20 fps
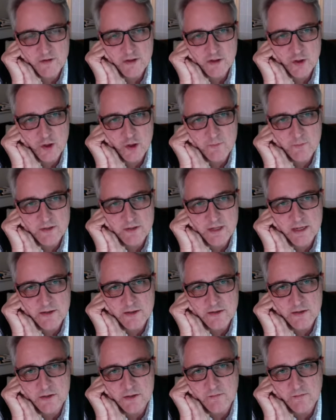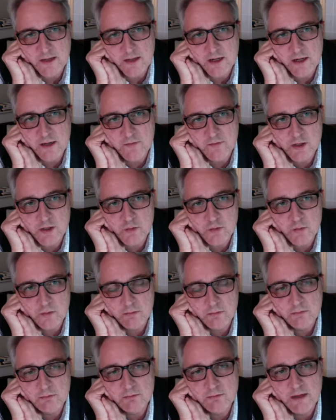circumstances of the
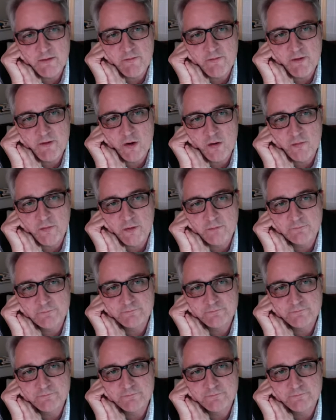individual involved?